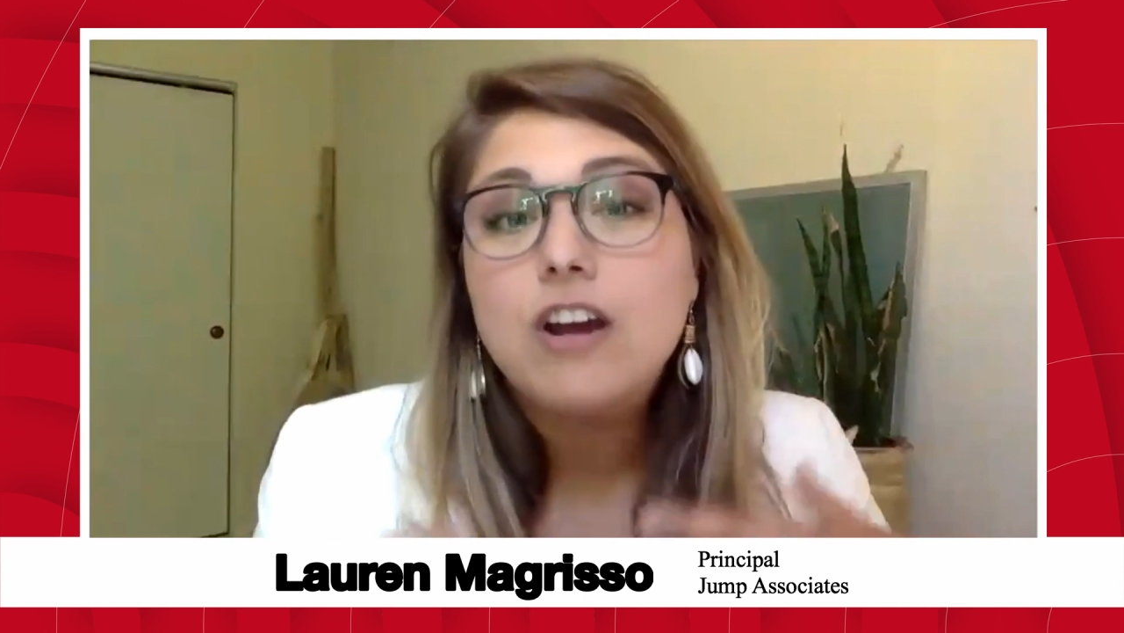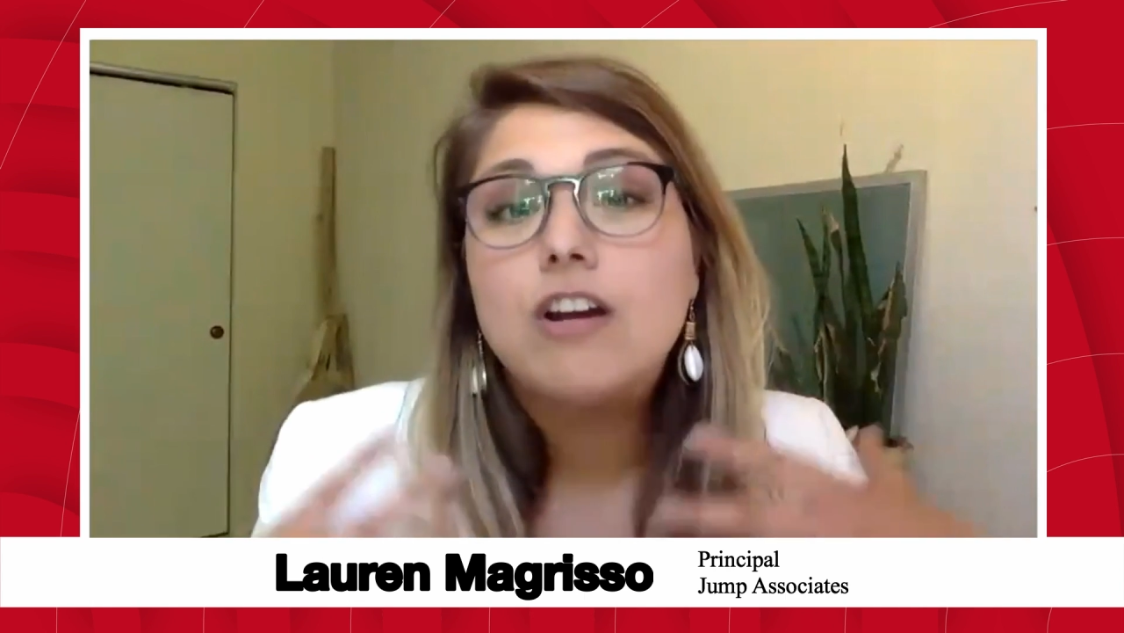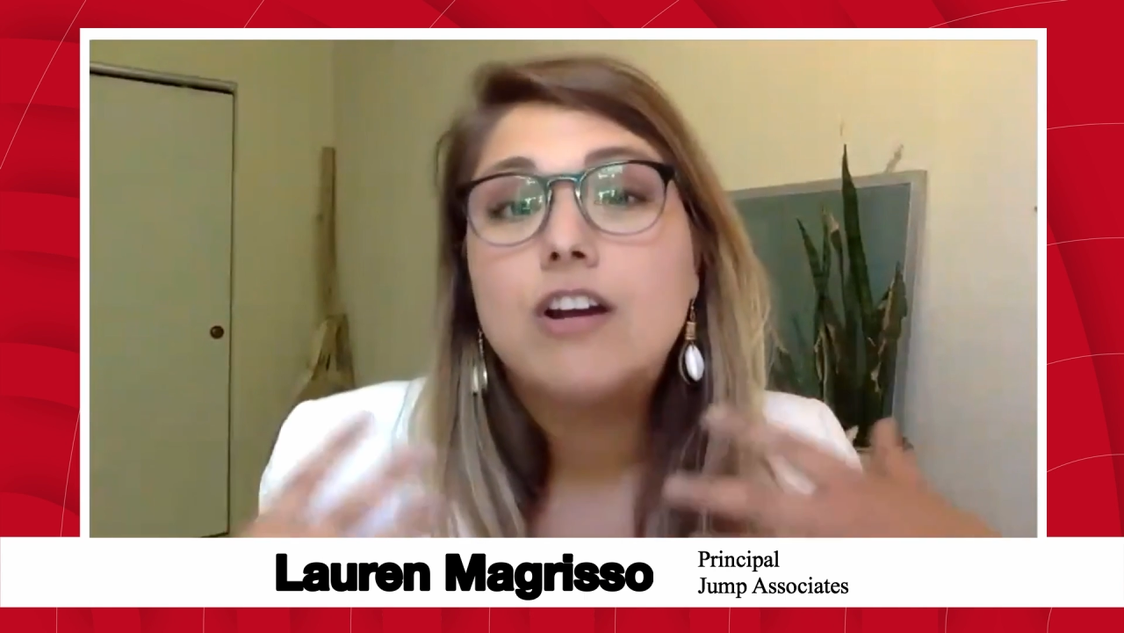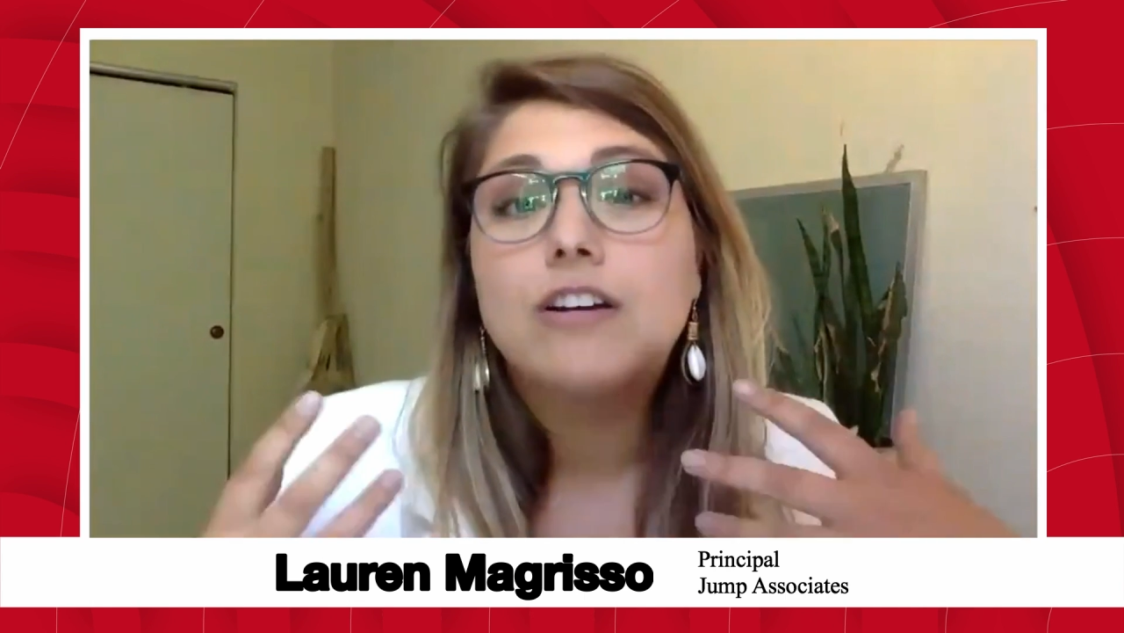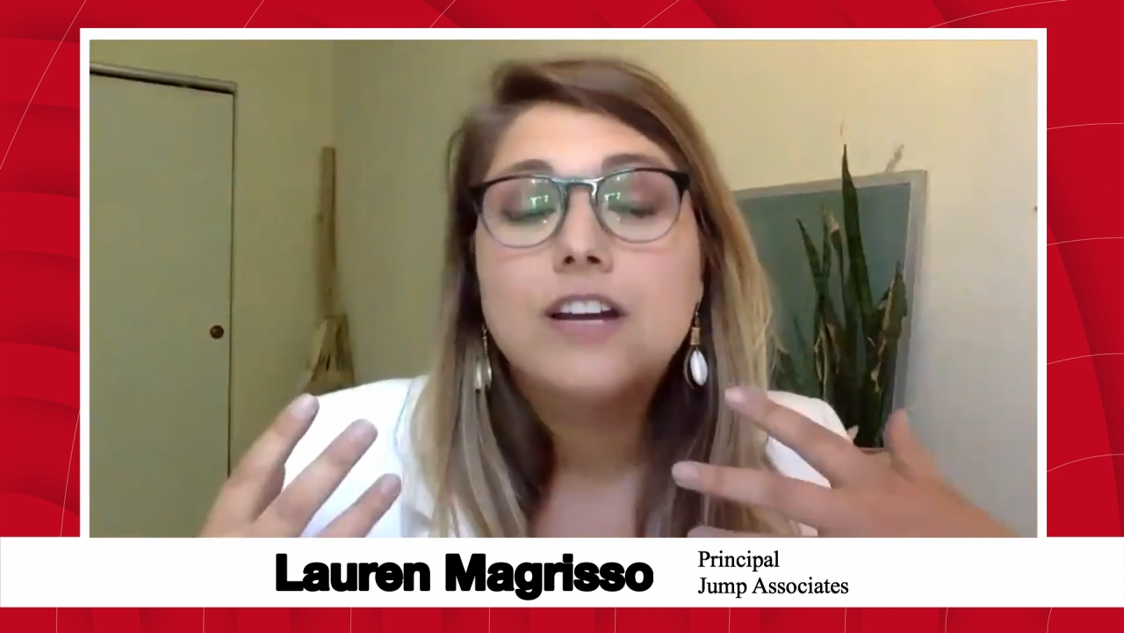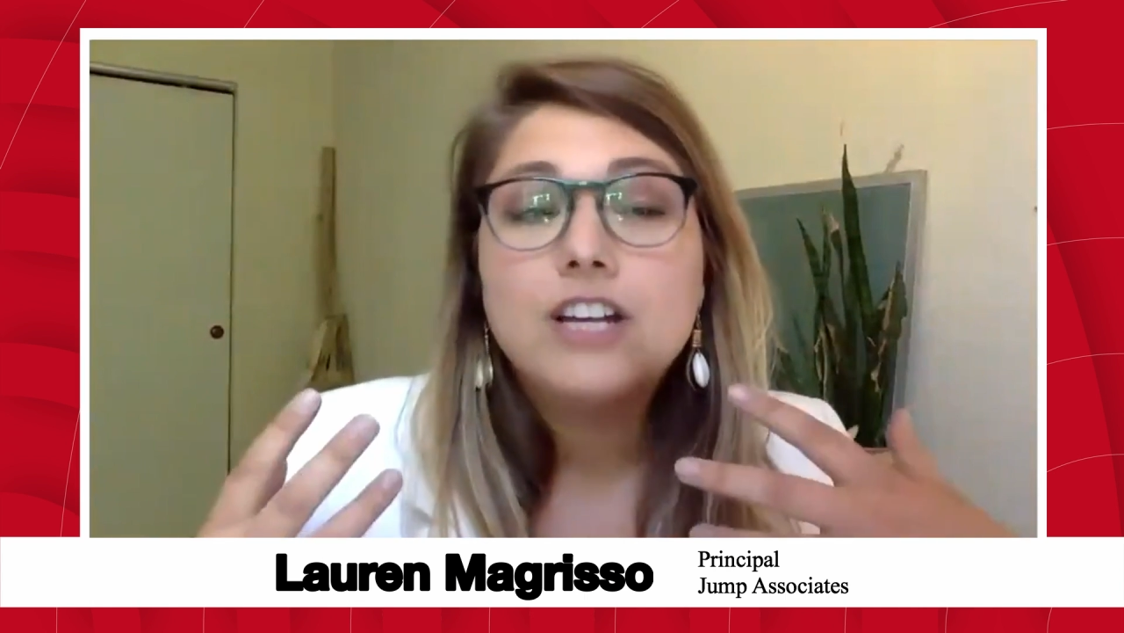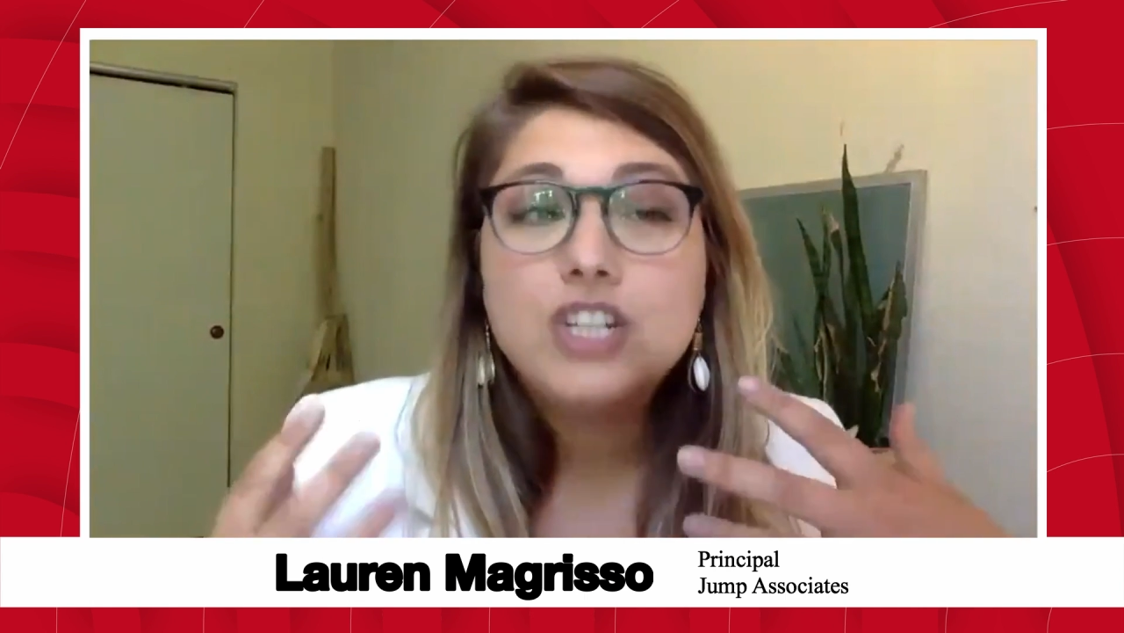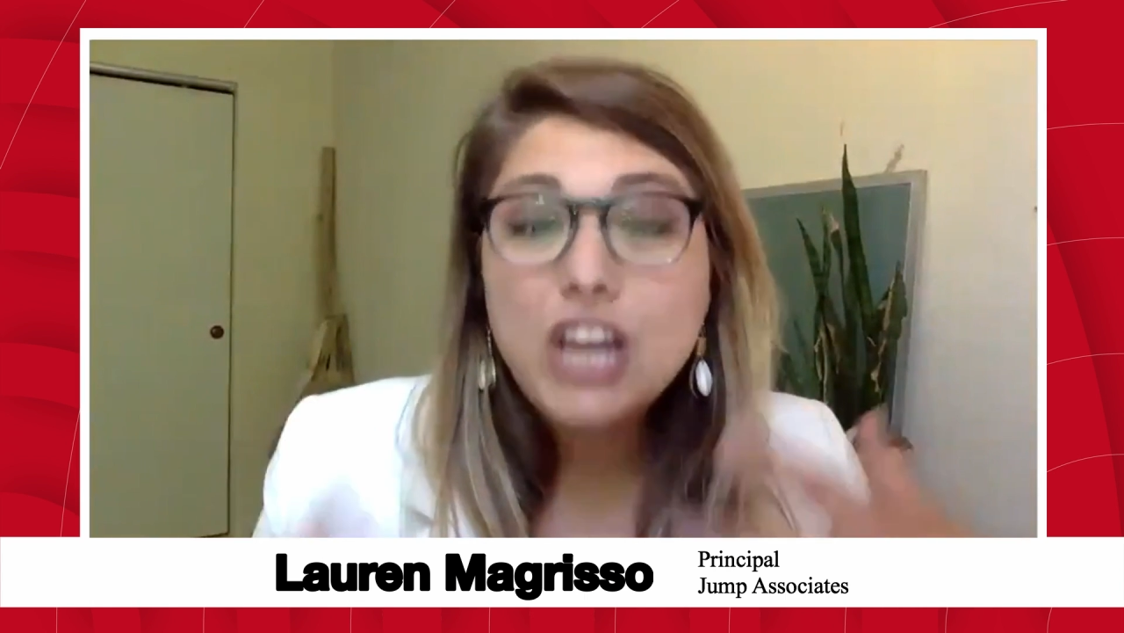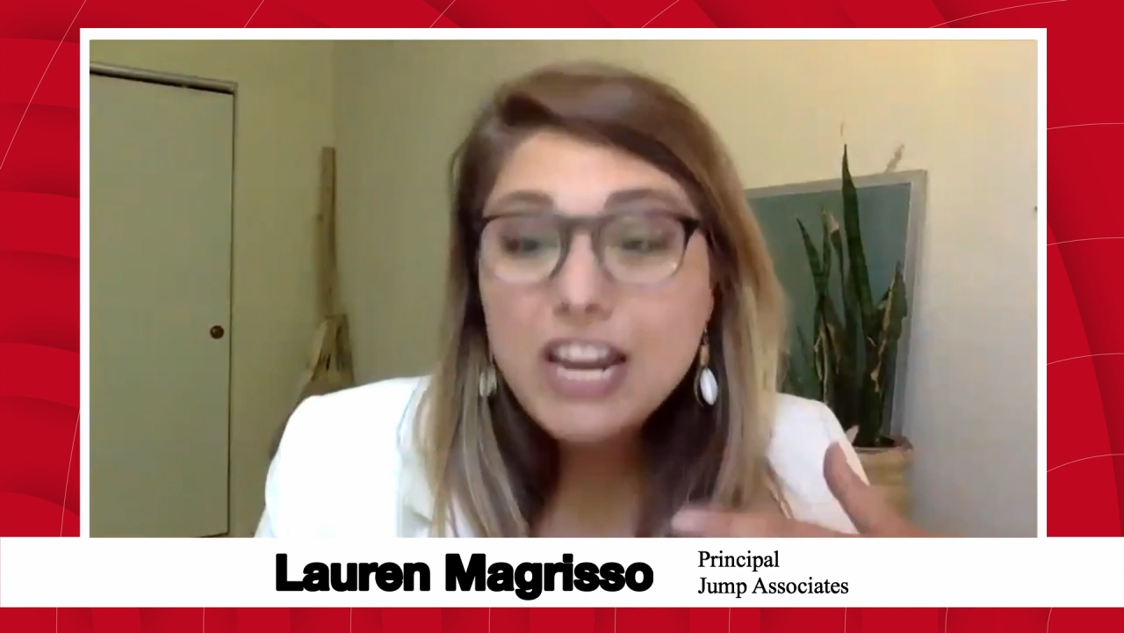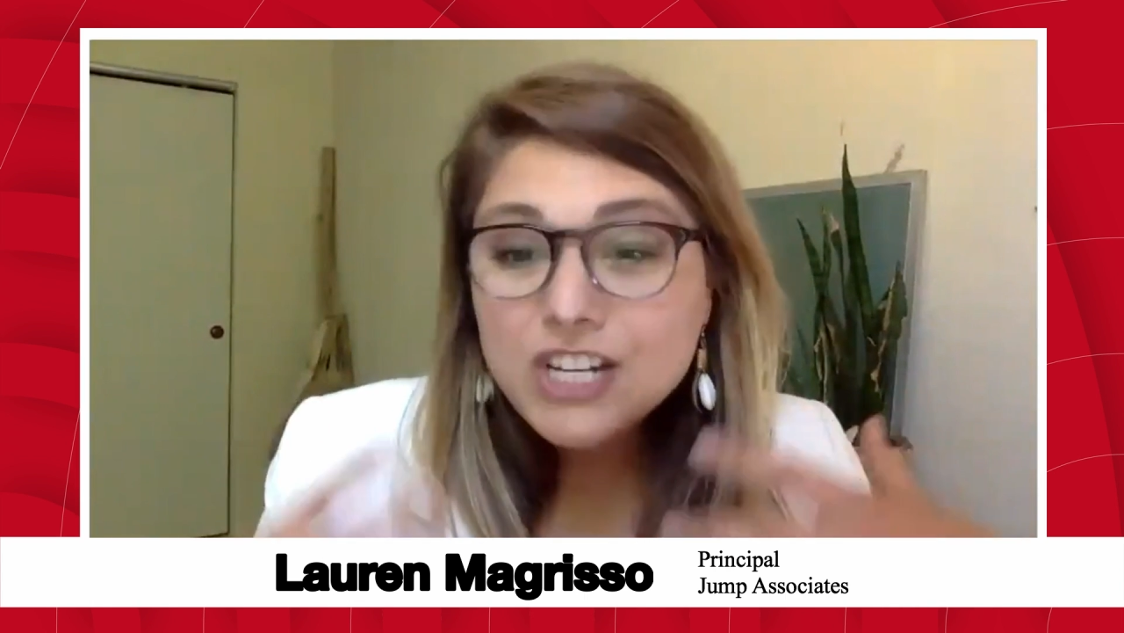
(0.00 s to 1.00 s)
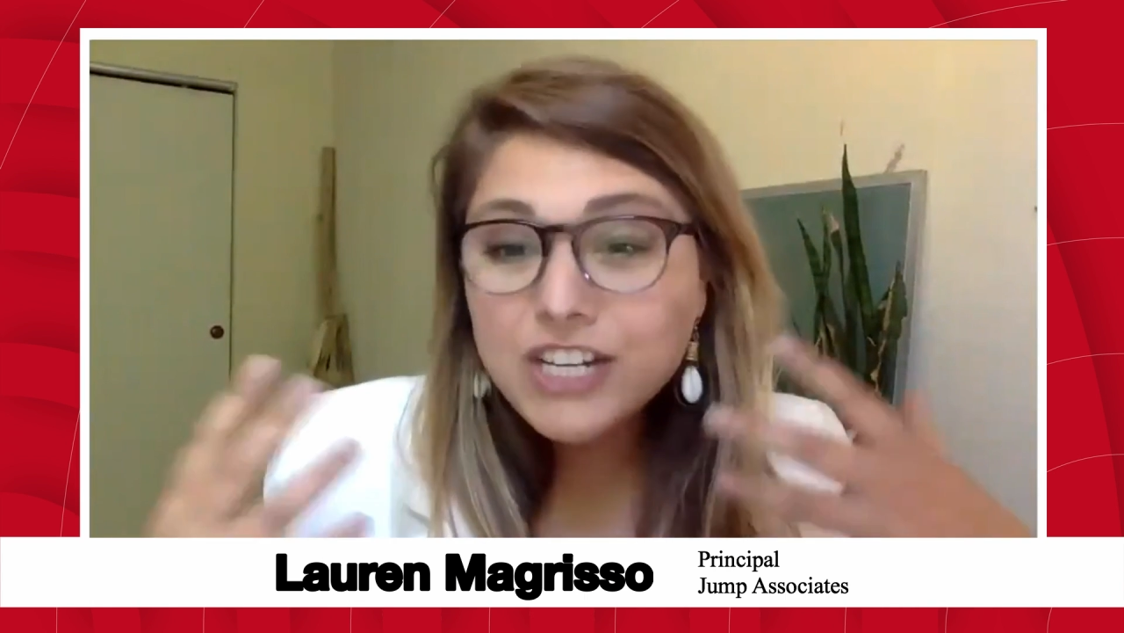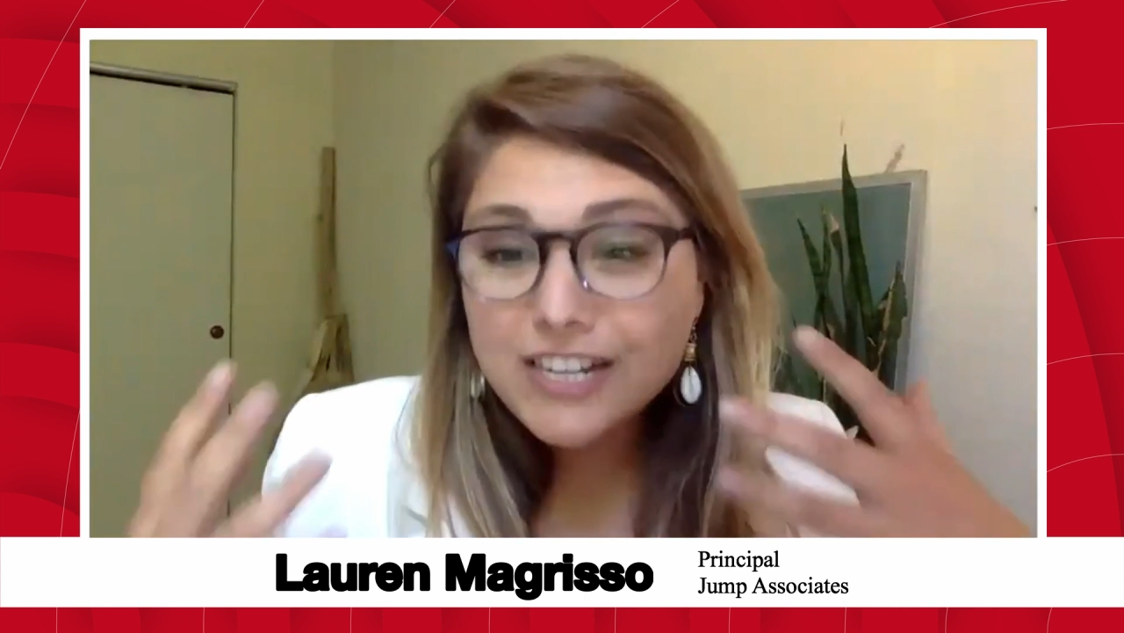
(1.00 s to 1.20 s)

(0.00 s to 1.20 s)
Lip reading: are changing,